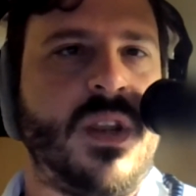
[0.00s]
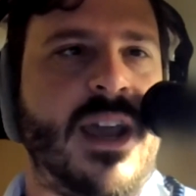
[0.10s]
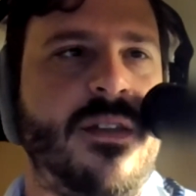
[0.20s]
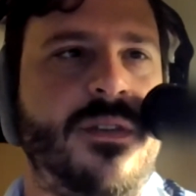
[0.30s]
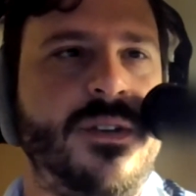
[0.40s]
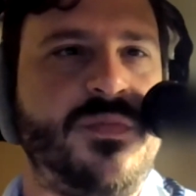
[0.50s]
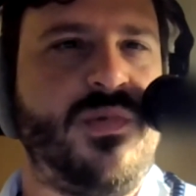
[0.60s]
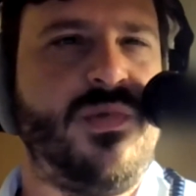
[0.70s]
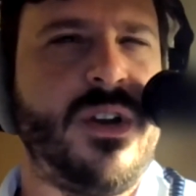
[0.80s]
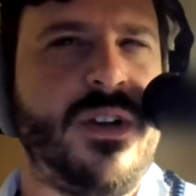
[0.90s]
At this
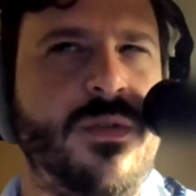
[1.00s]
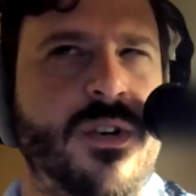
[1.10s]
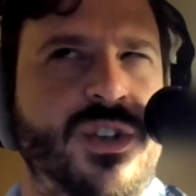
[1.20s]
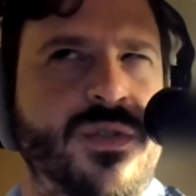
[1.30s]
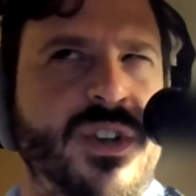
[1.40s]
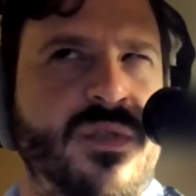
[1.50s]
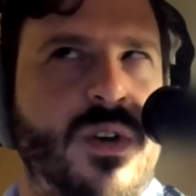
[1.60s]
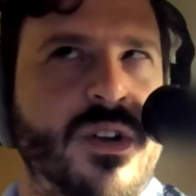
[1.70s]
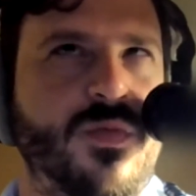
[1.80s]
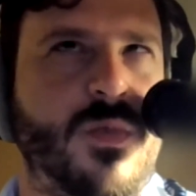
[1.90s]
point, you are choosing
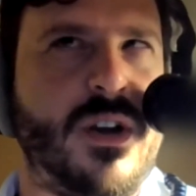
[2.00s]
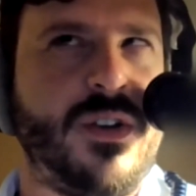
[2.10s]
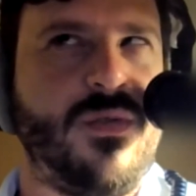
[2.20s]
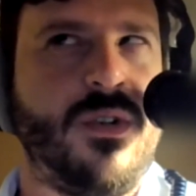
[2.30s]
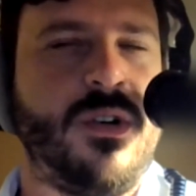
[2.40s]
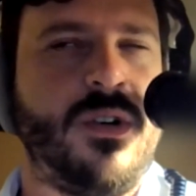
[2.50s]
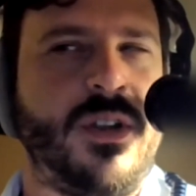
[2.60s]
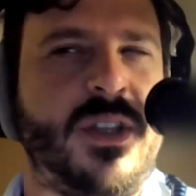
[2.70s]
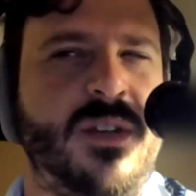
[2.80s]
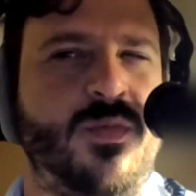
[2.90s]
what you want your
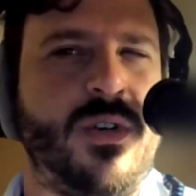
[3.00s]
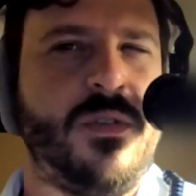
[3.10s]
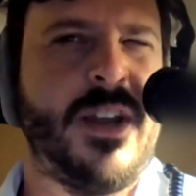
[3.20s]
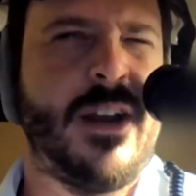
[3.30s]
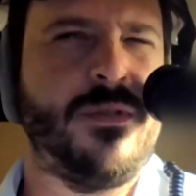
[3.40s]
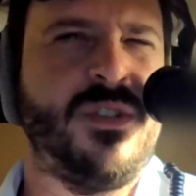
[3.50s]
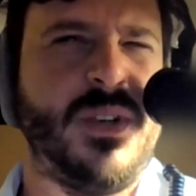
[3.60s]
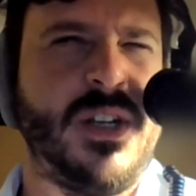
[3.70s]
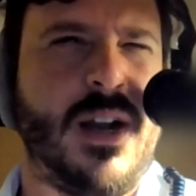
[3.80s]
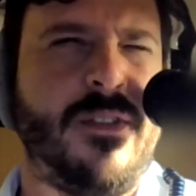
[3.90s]
keyboard layout to
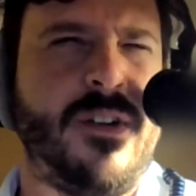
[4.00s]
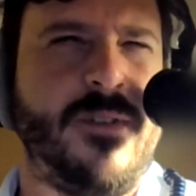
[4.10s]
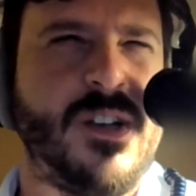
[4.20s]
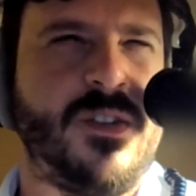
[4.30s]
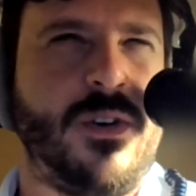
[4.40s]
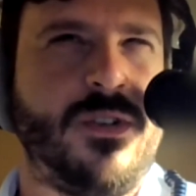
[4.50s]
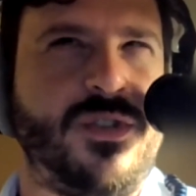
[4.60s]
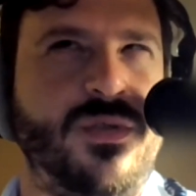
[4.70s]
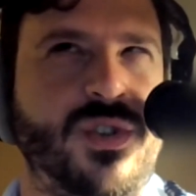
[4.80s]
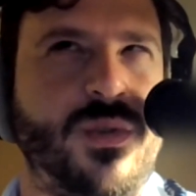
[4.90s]
be on the device. And there are
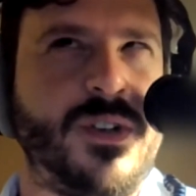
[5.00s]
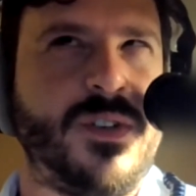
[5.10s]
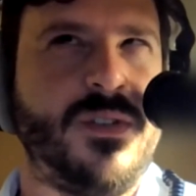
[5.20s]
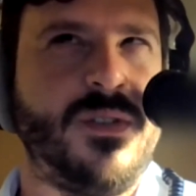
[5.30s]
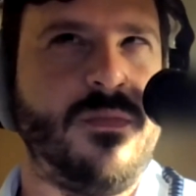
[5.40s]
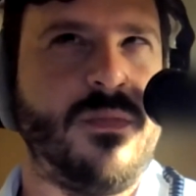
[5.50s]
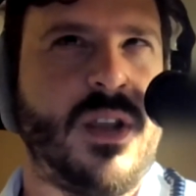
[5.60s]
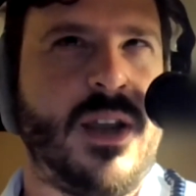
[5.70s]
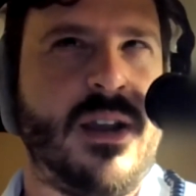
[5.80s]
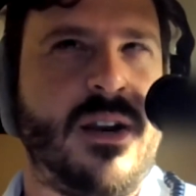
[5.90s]
2 choices.
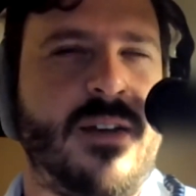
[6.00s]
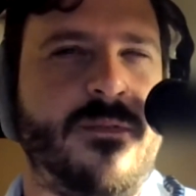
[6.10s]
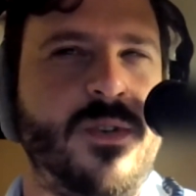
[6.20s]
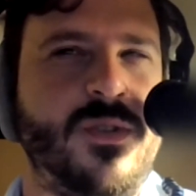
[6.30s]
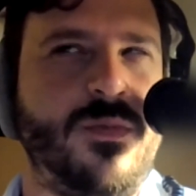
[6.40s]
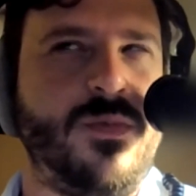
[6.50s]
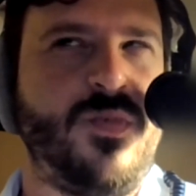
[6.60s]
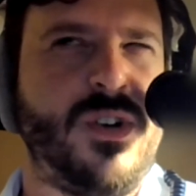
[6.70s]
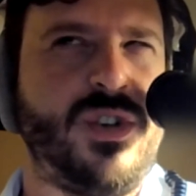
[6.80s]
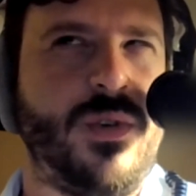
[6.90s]
And at first there was
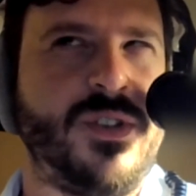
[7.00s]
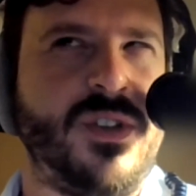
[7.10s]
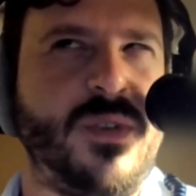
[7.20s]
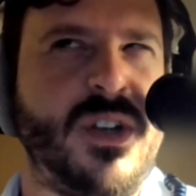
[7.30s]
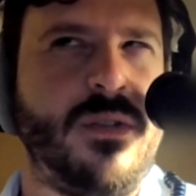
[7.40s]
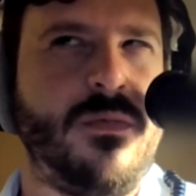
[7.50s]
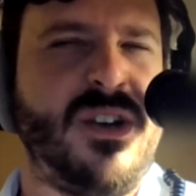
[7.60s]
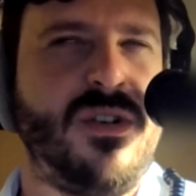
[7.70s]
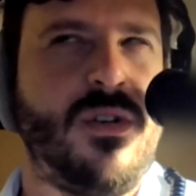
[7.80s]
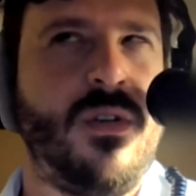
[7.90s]
one choice, and we
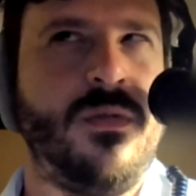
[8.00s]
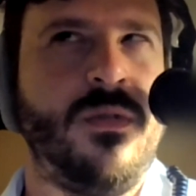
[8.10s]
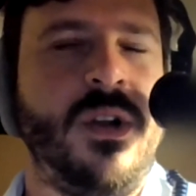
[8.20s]
know